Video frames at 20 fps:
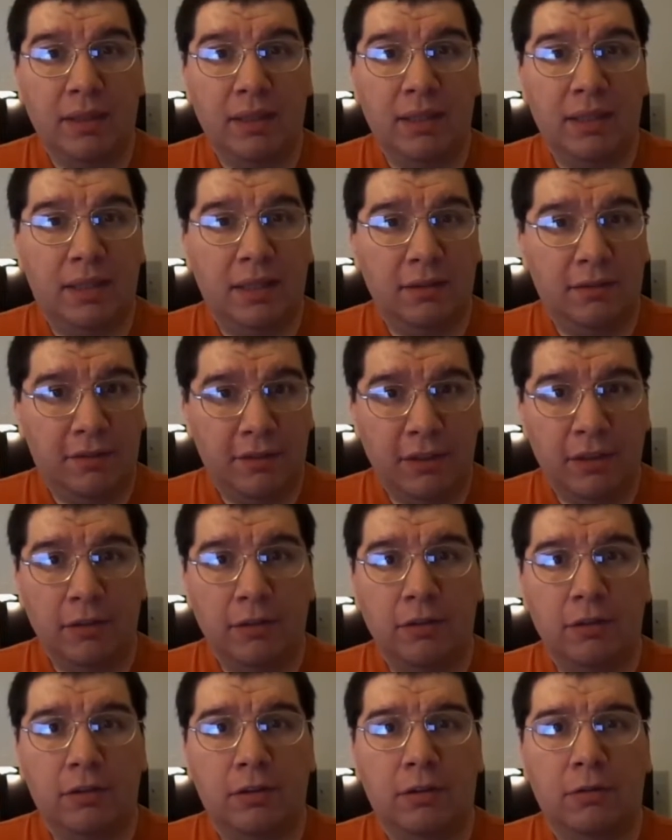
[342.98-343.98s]
He
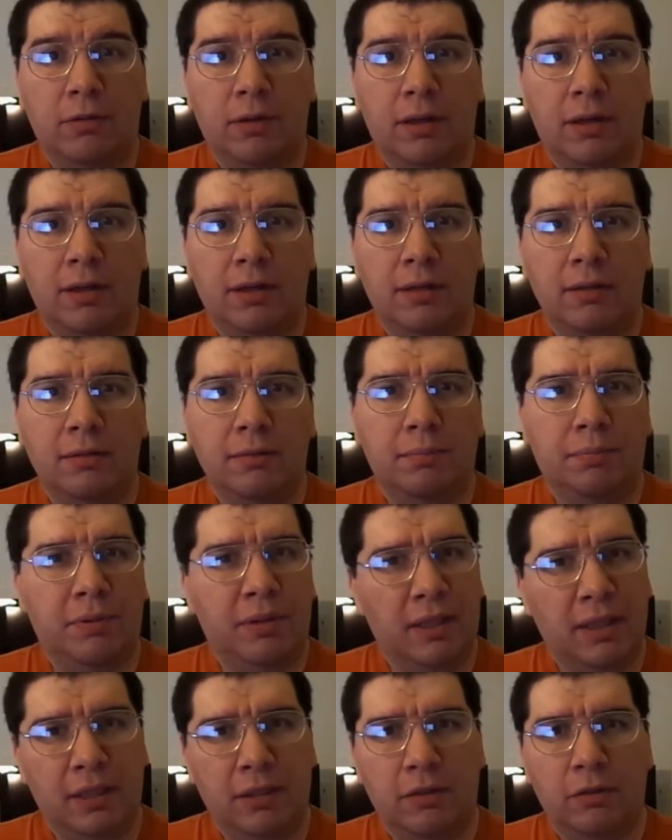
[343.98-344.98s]
continued to go on
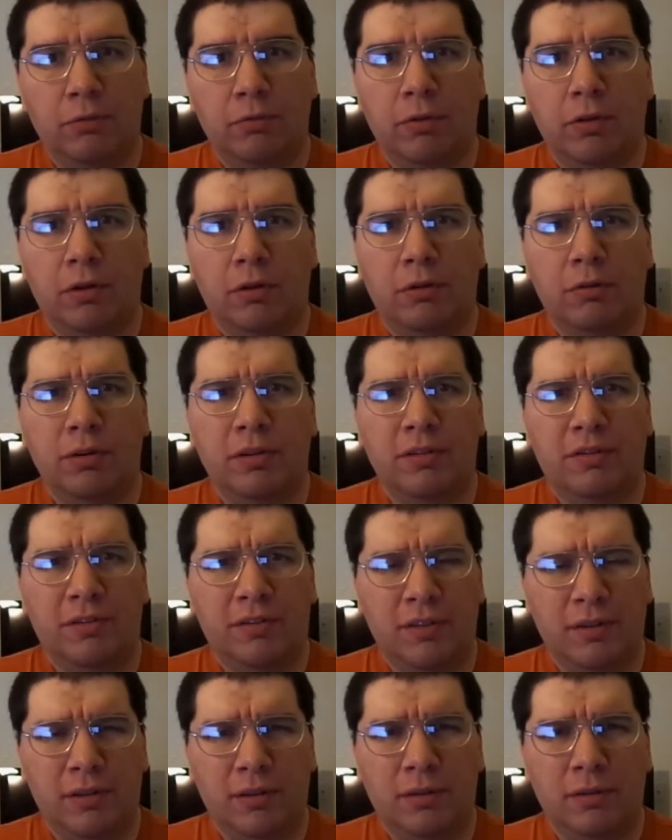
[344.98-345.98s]
playing the role
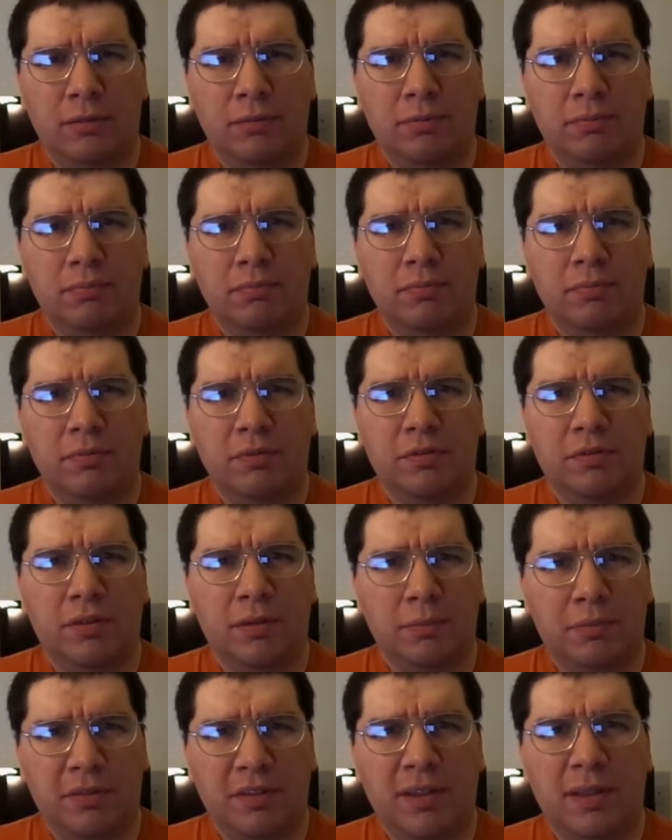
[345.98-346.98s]
until
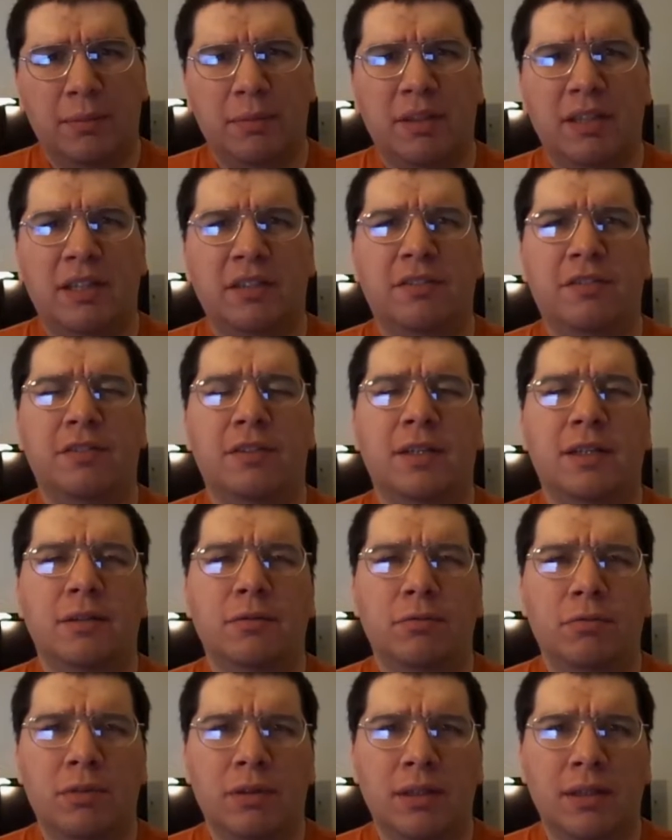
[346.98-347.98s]
sometime in nineteen
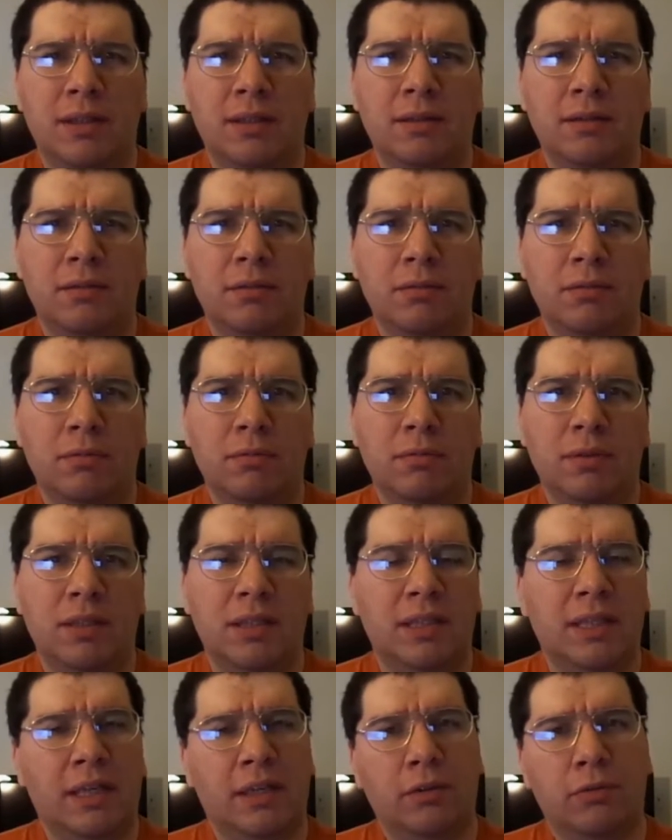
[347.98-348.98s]
ninety-one, when
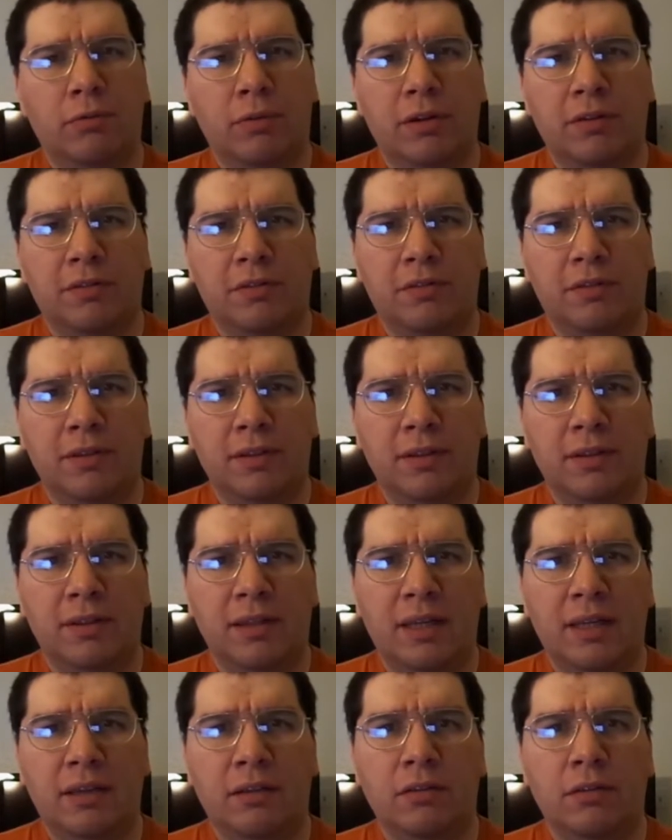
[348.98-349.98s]
he got
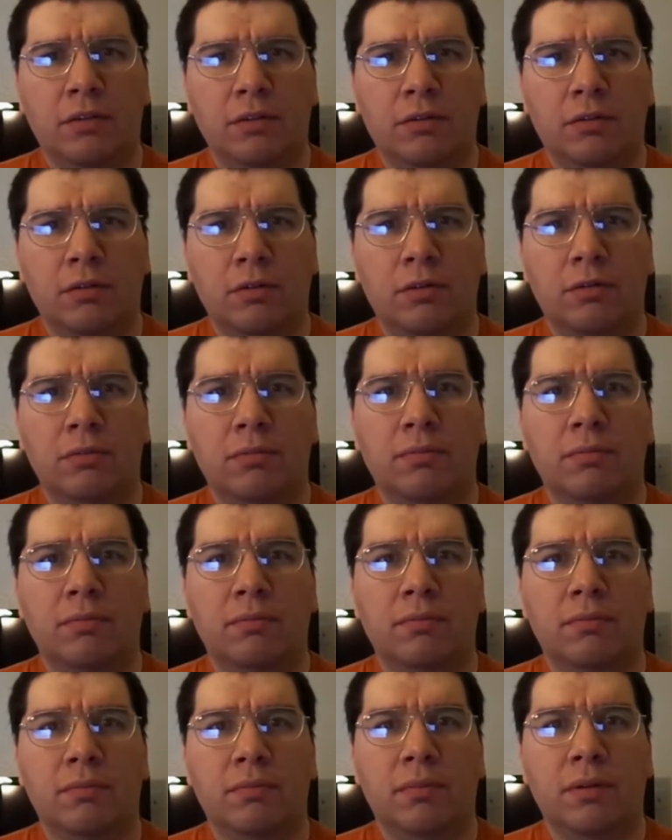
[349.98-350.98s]
arrested at a local
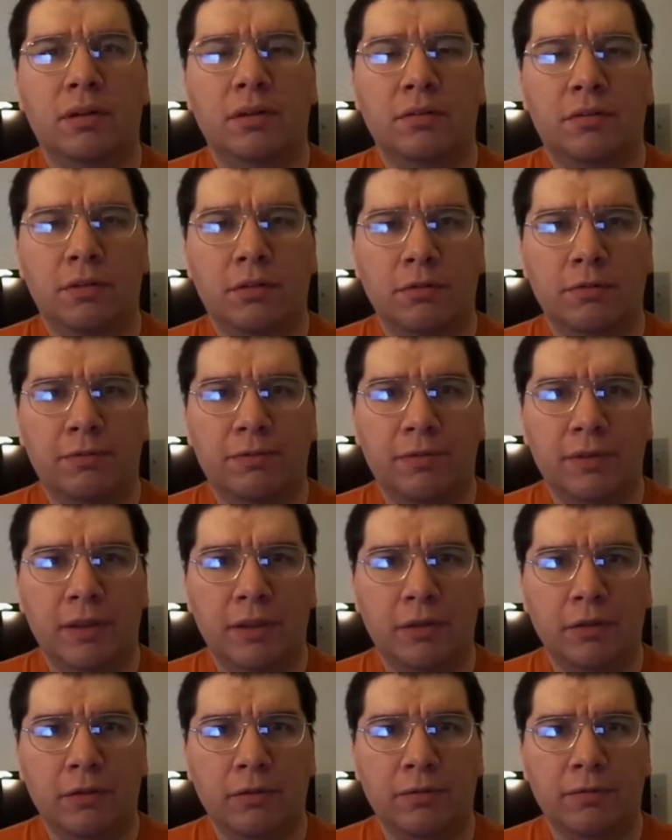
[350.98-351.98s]
adult
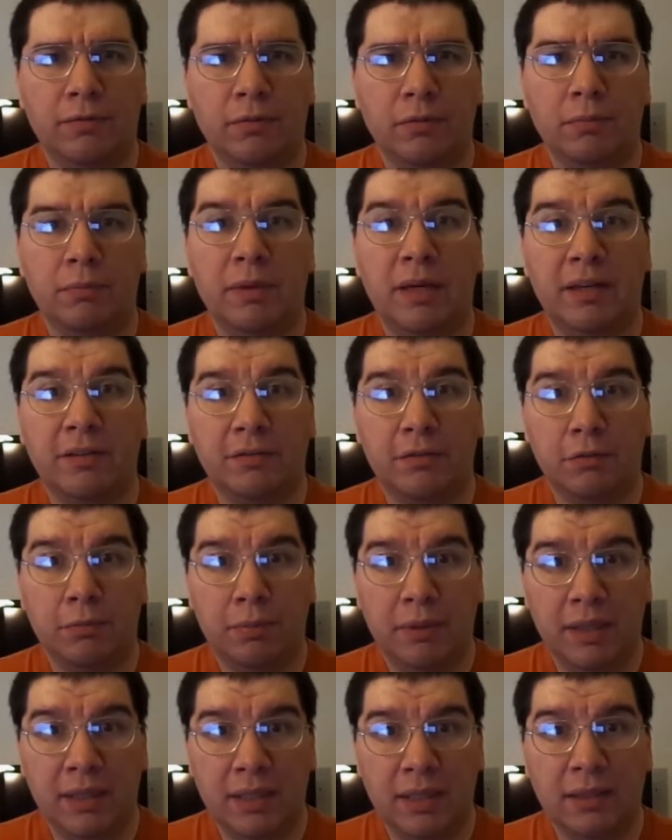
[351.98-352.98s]
theater for
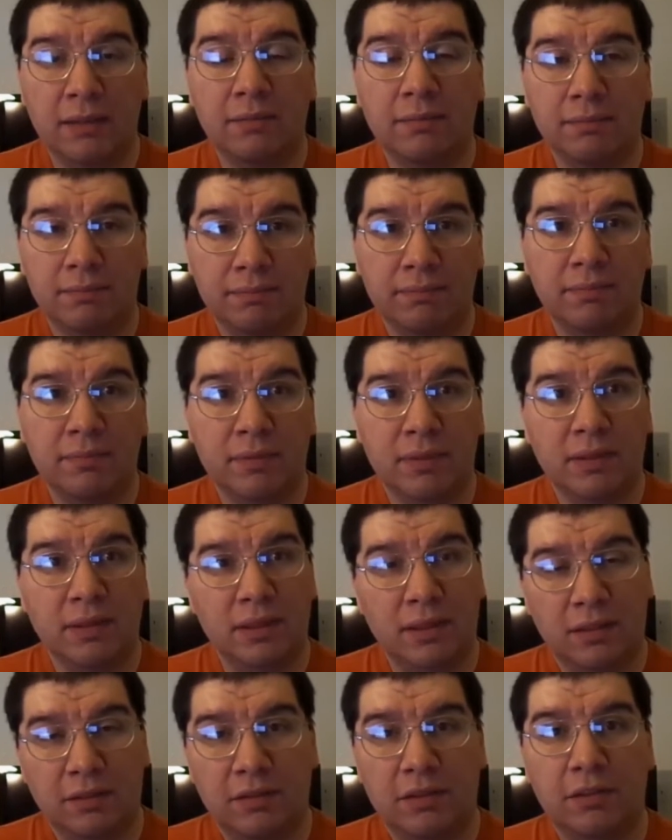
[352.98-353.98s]
masturbating,
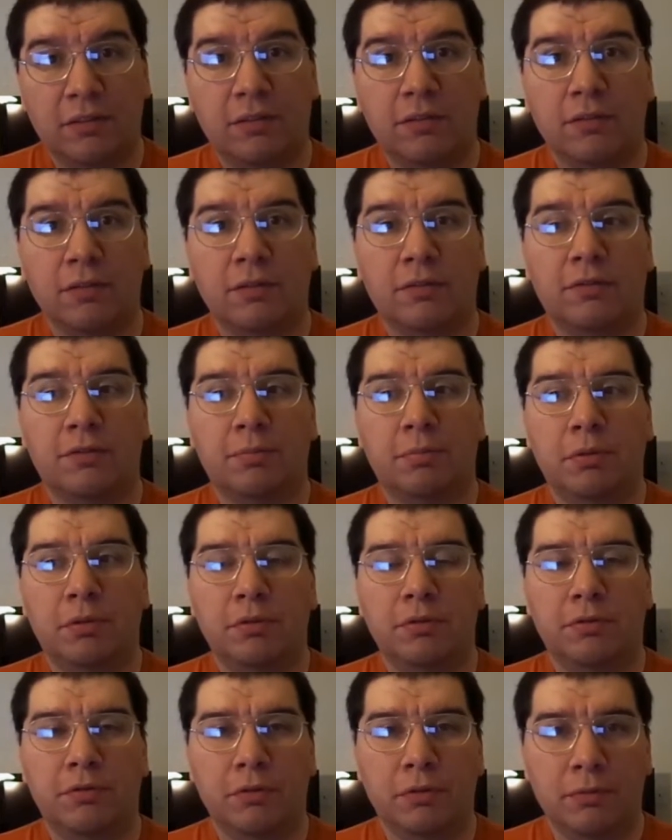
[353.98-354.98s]
you know, decent
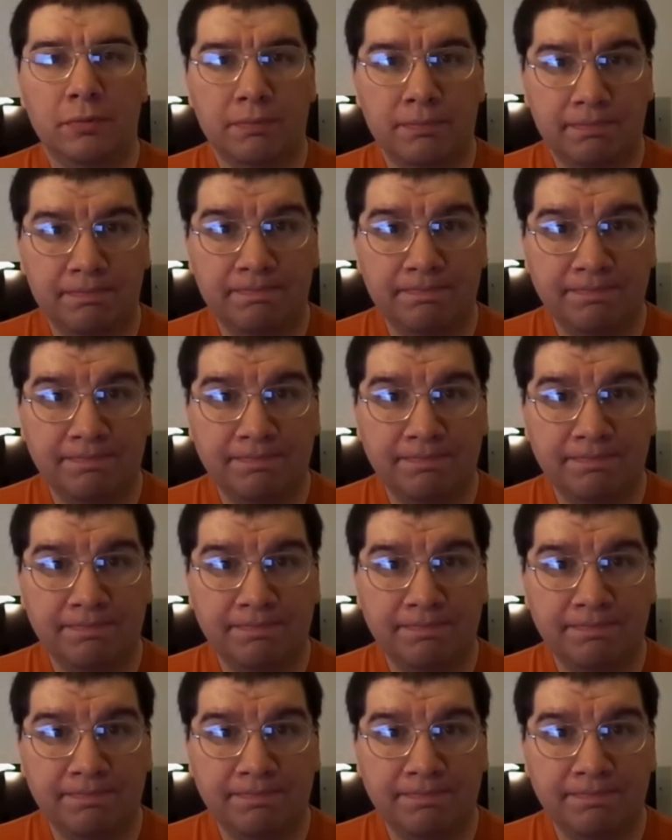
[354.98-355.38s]
exposure.